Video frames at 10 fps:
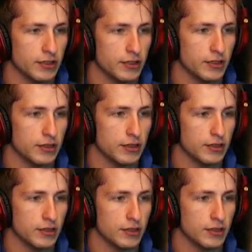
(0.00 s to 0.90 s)

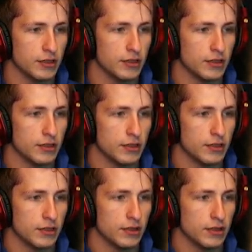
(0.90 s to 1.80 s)

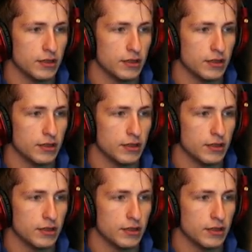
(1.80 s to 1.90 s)
[no speech]